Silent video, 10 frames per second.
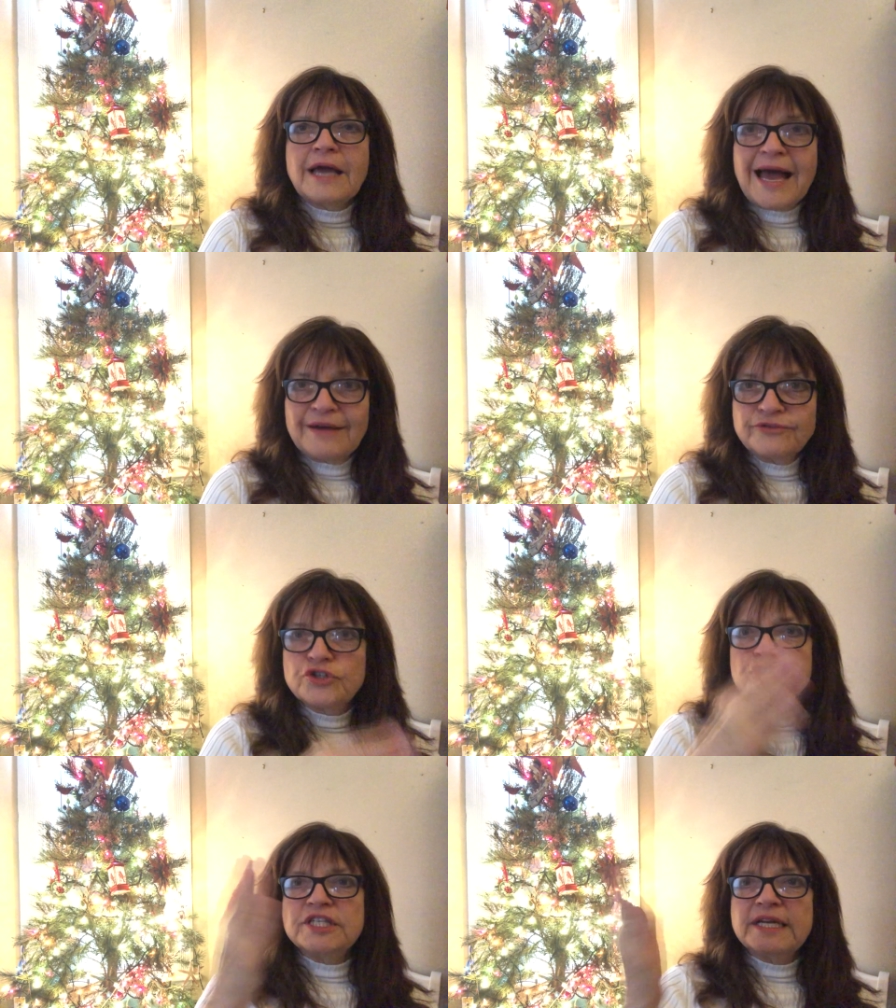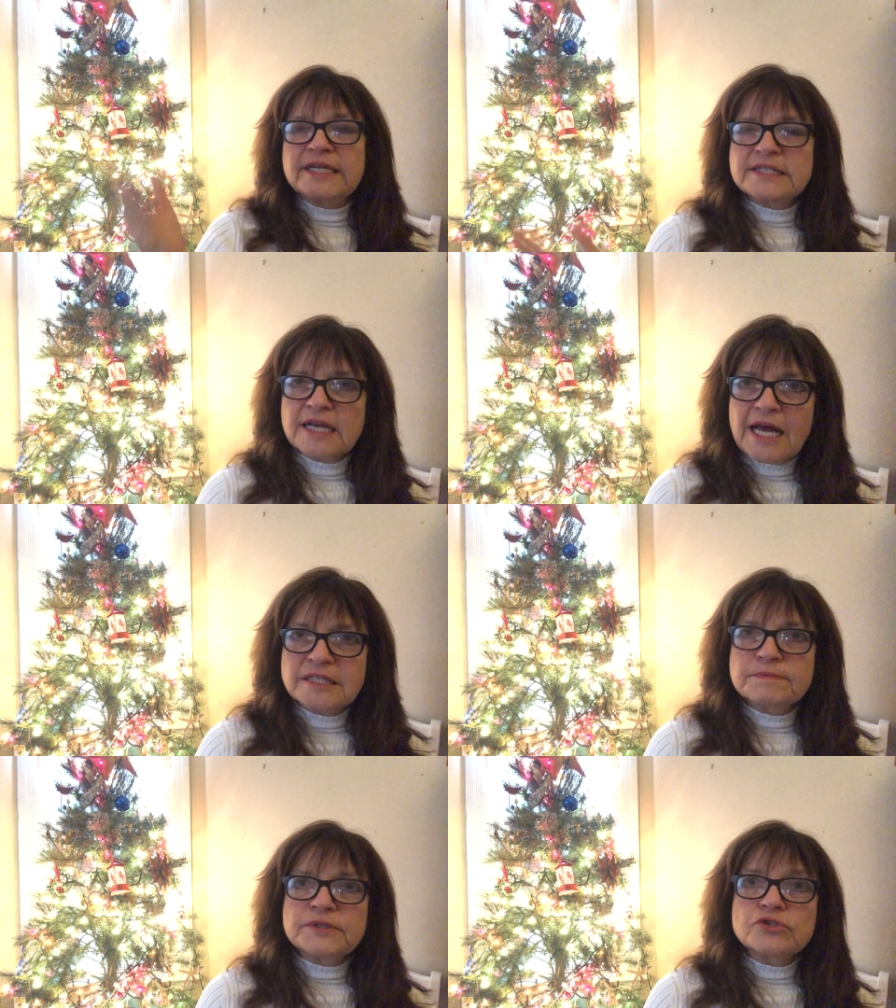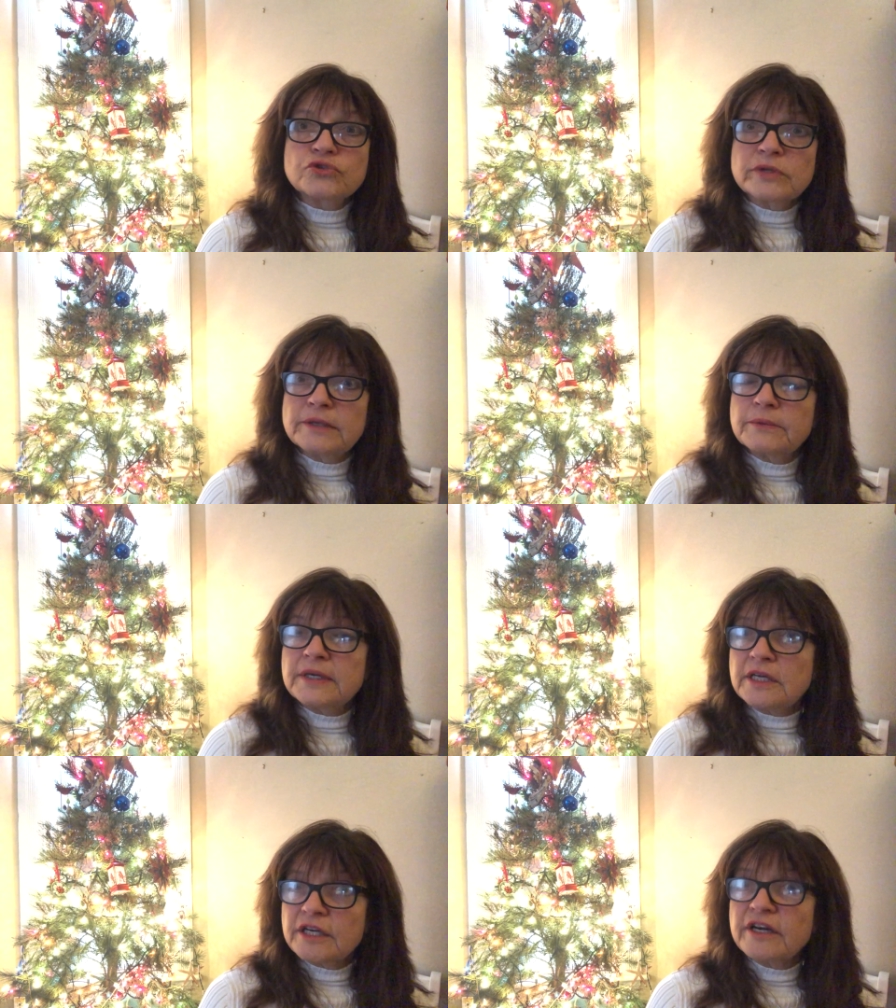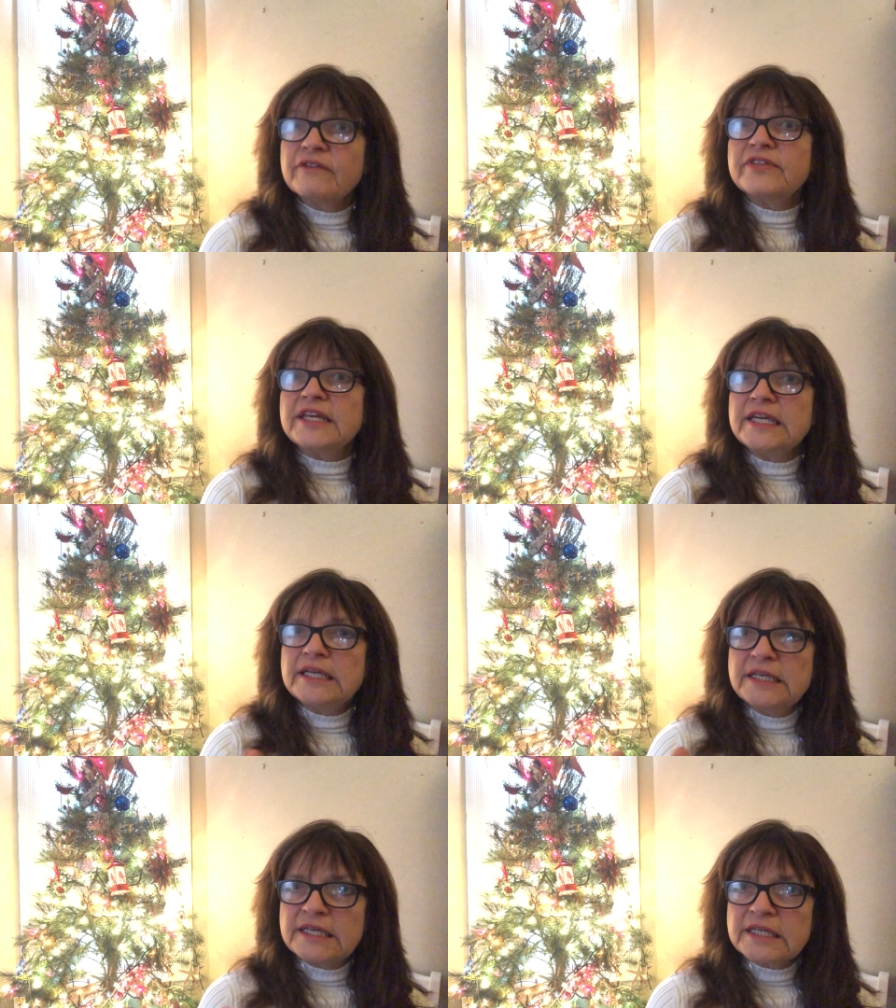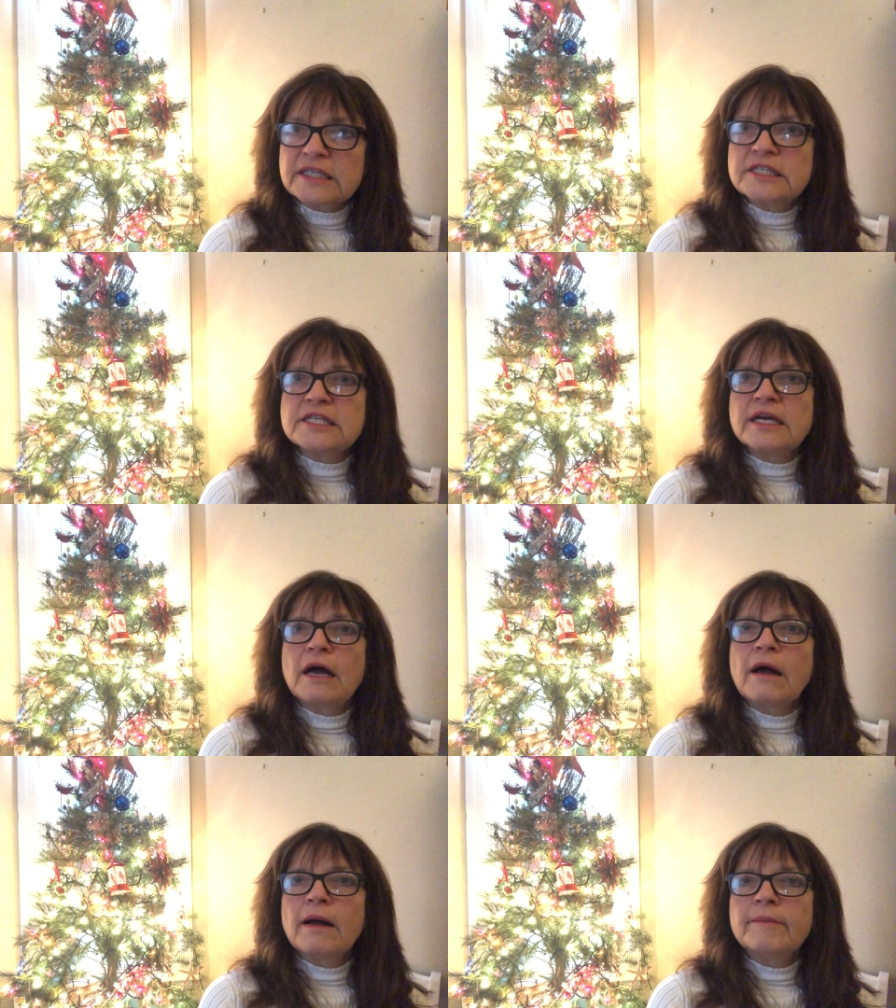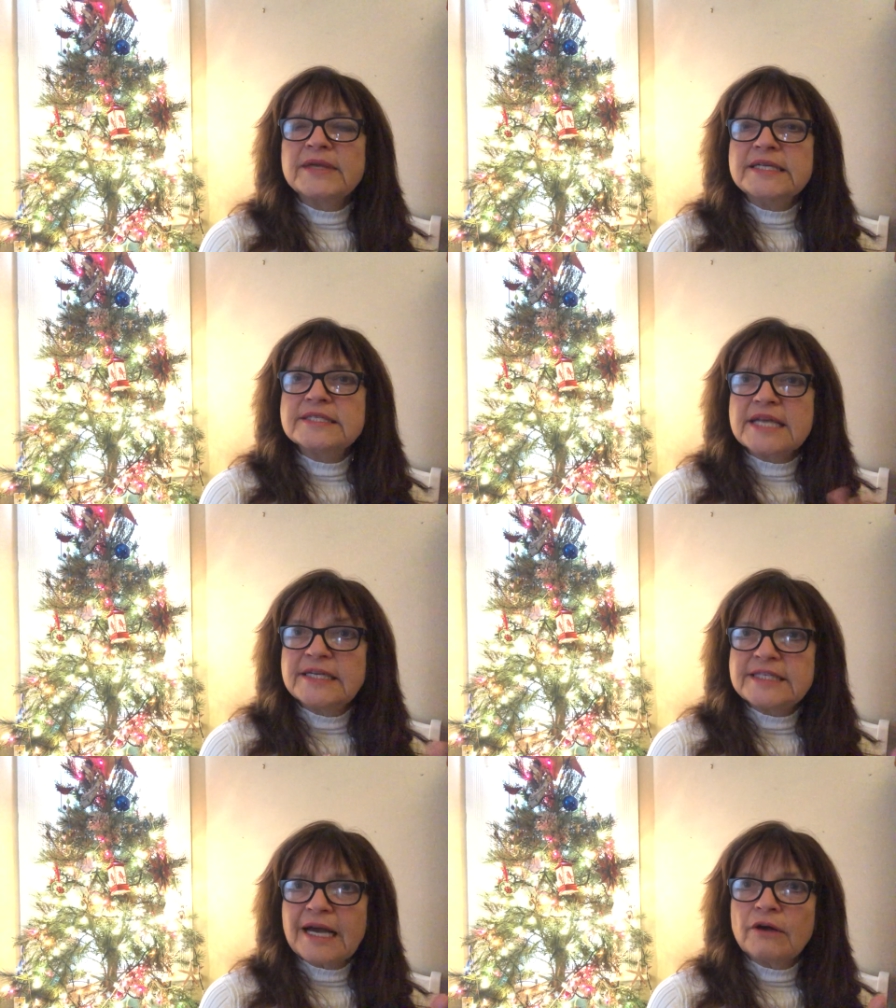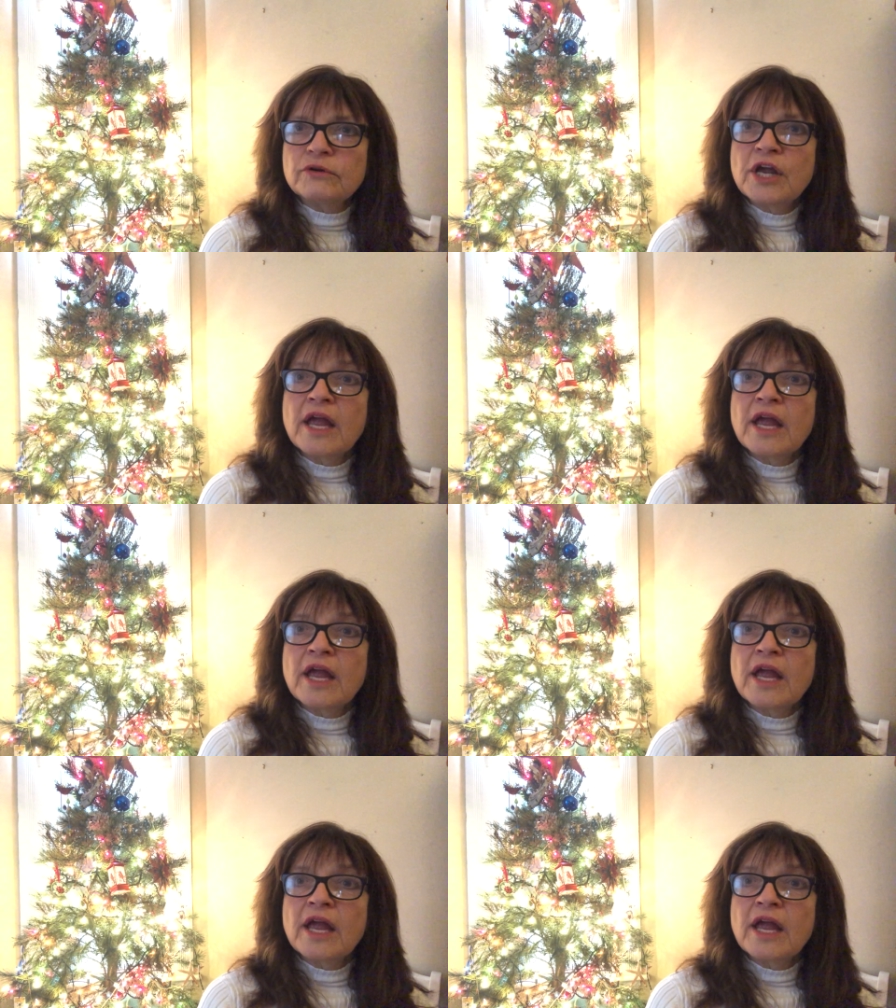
after today's gospel story, we hear of the edict um, he sent out